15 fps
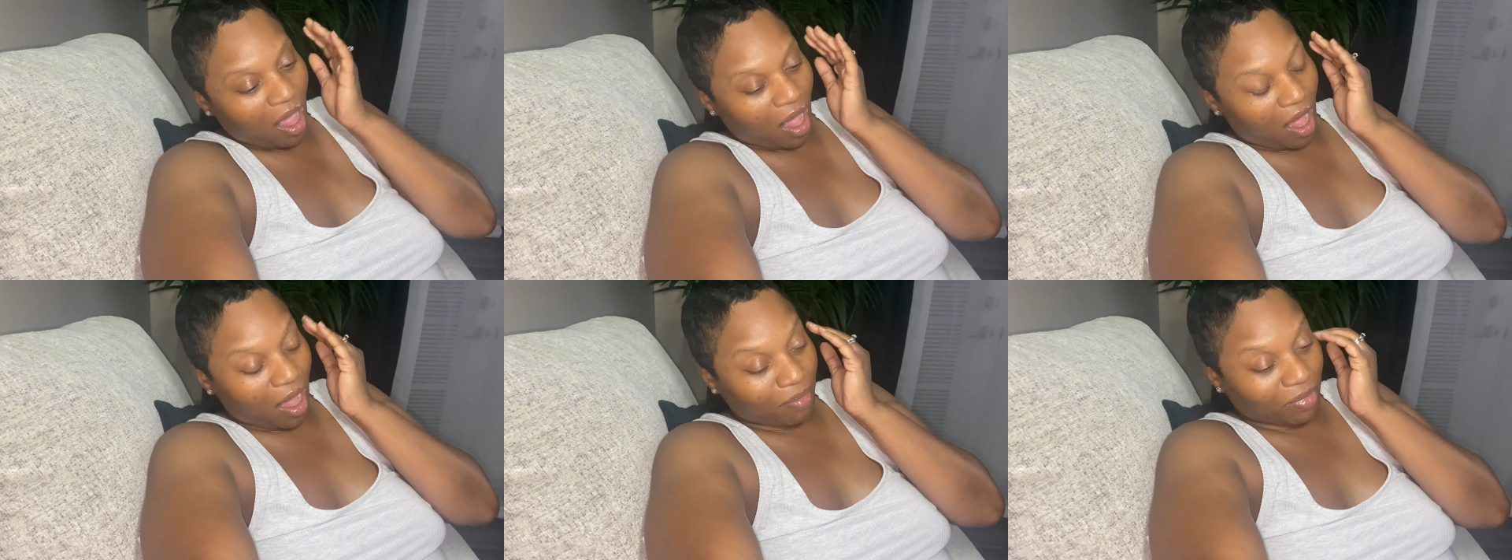
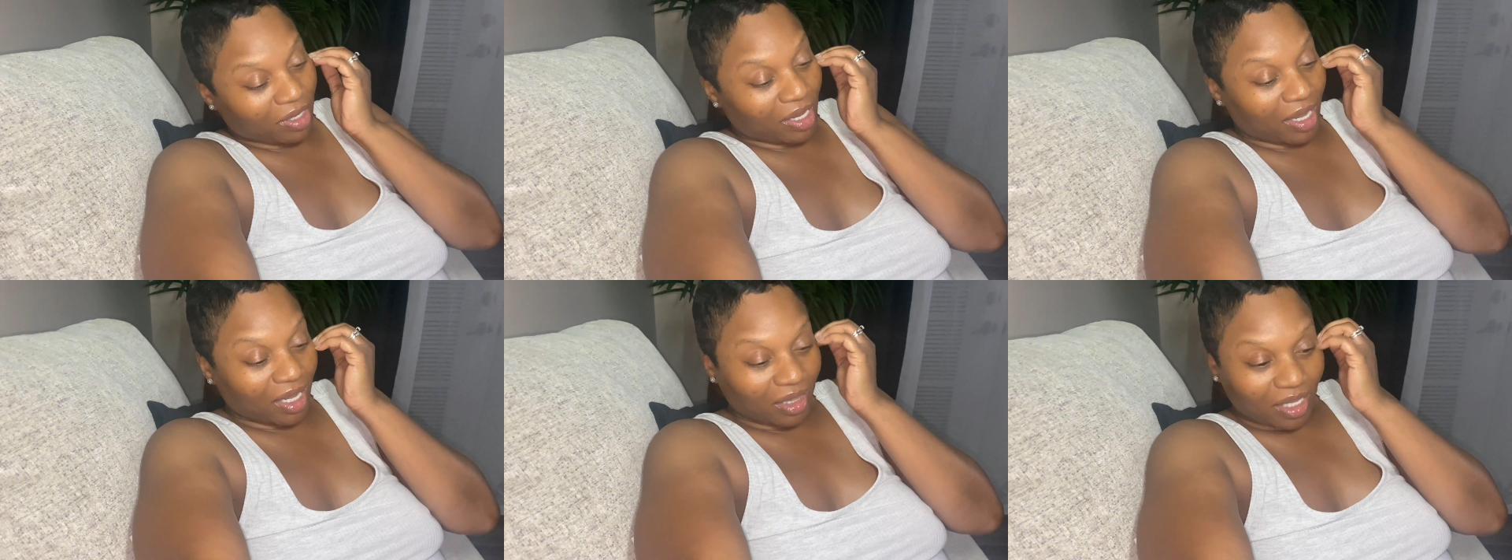I'm
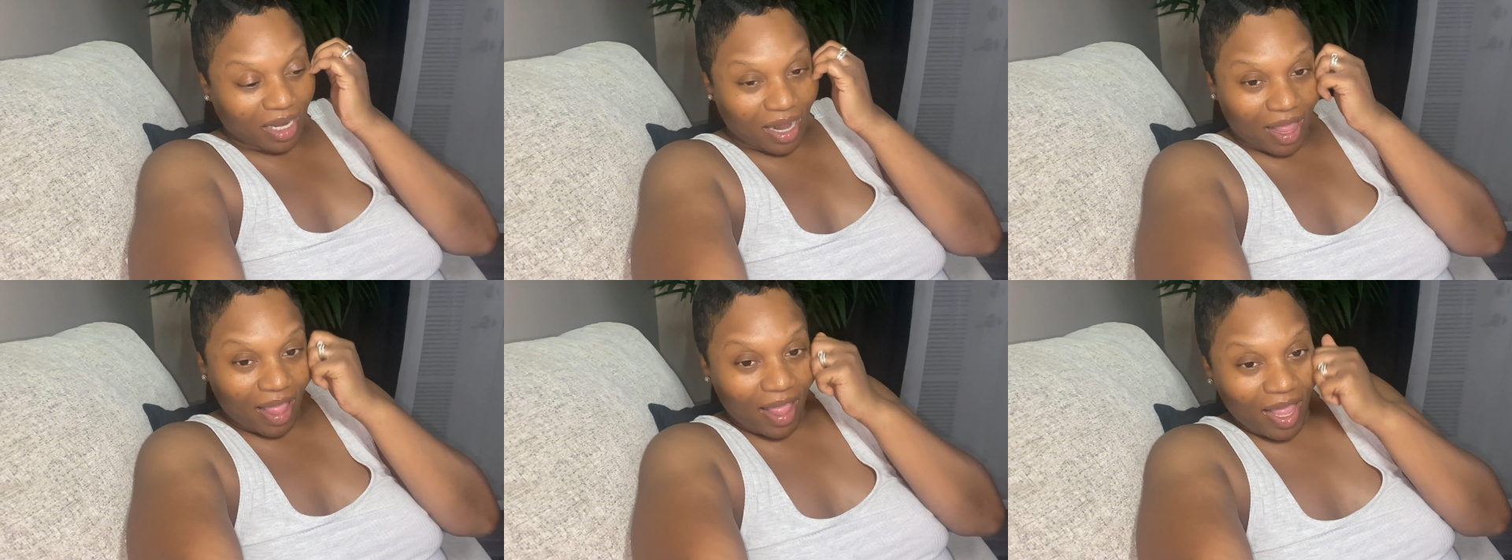glad that
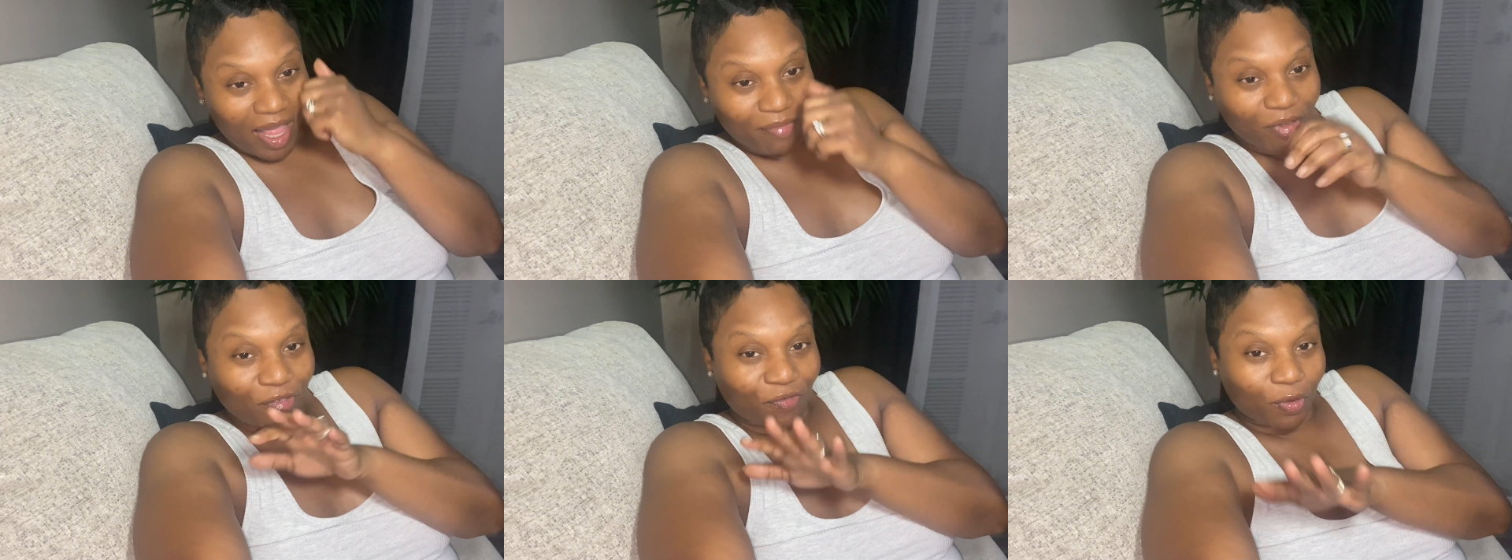I
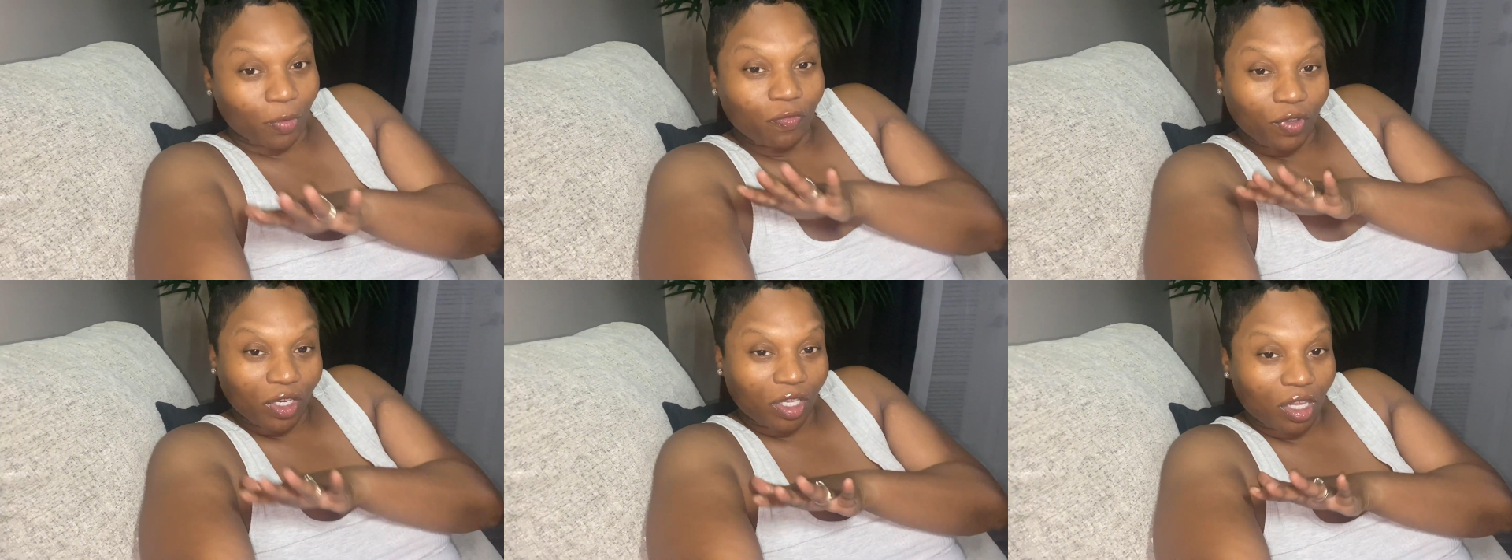have a few
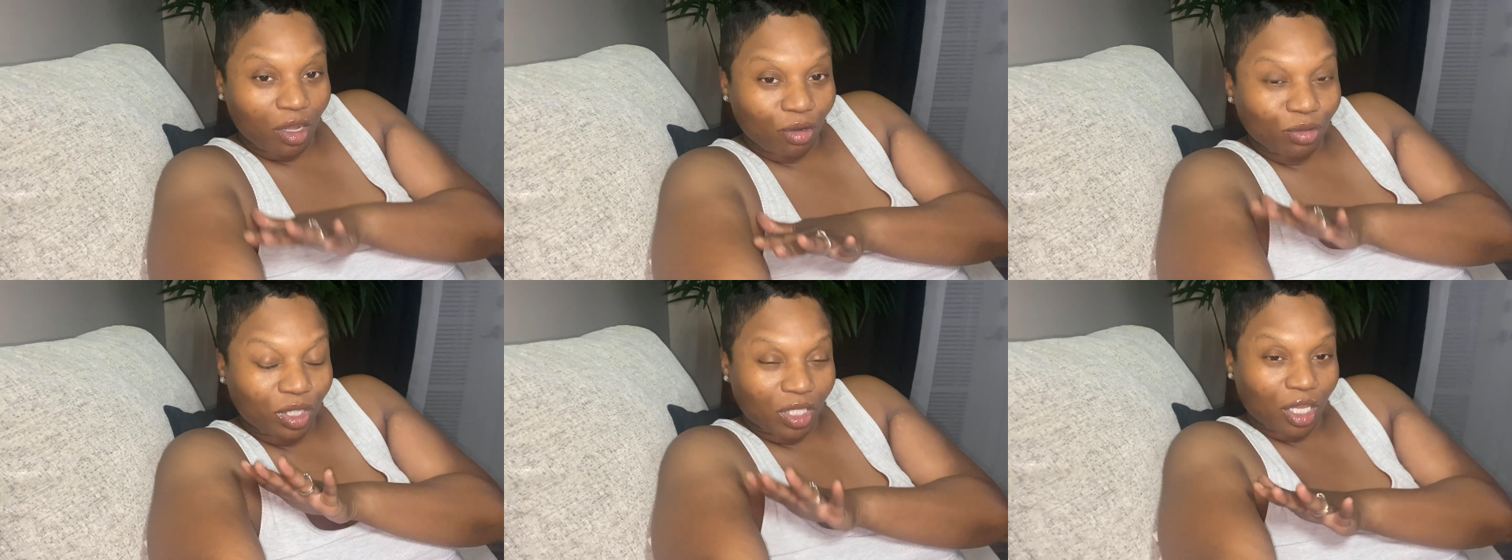
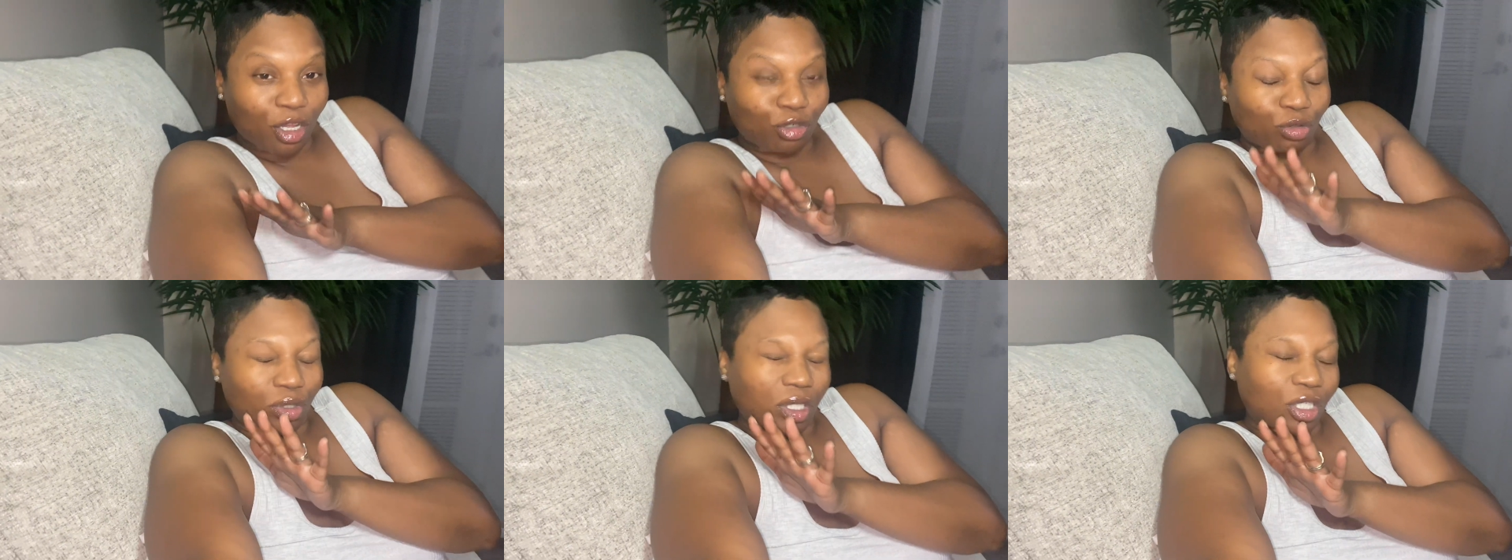videos
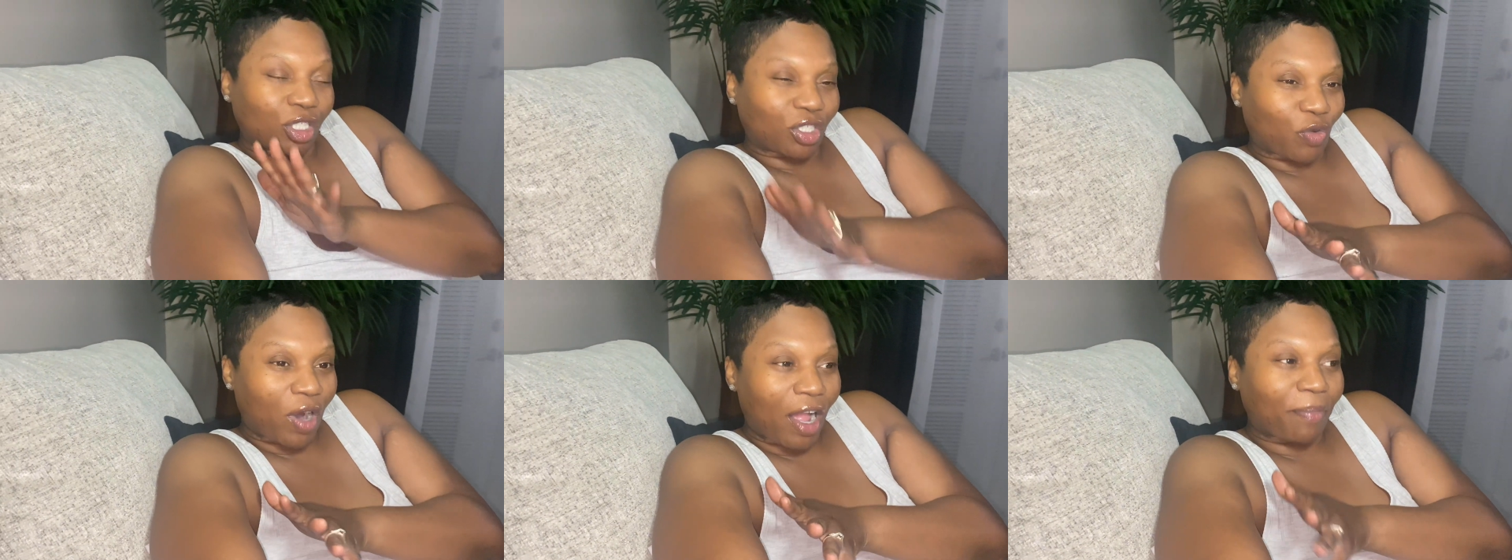scheduled to
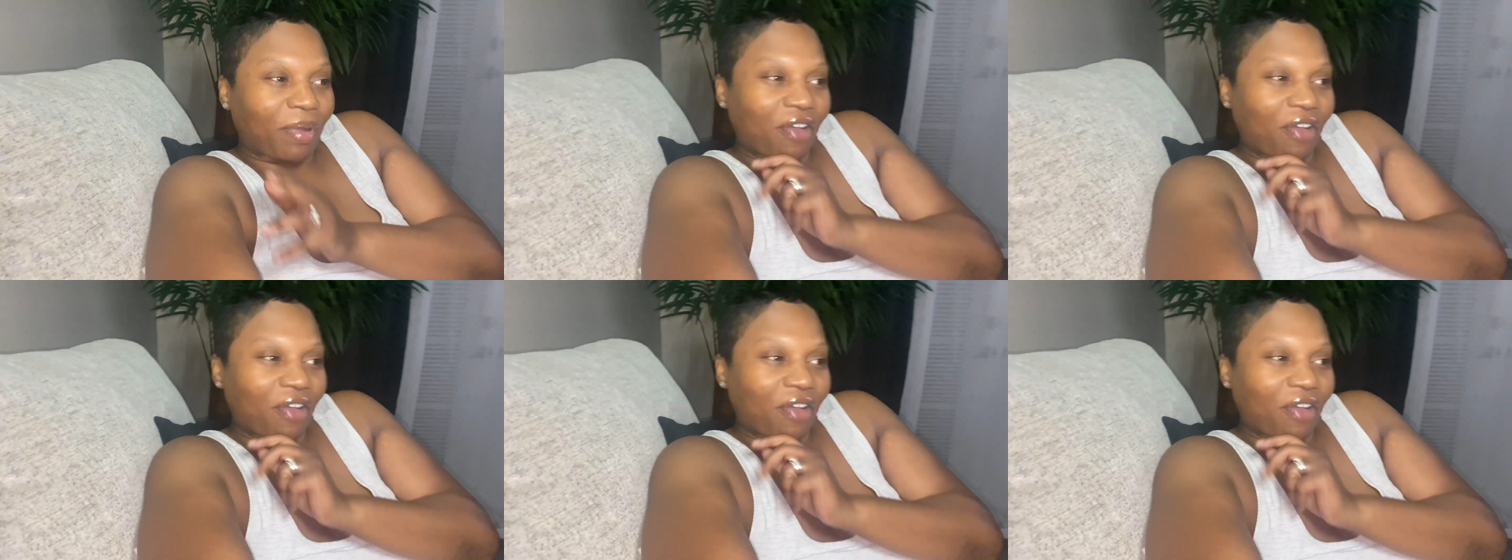drop.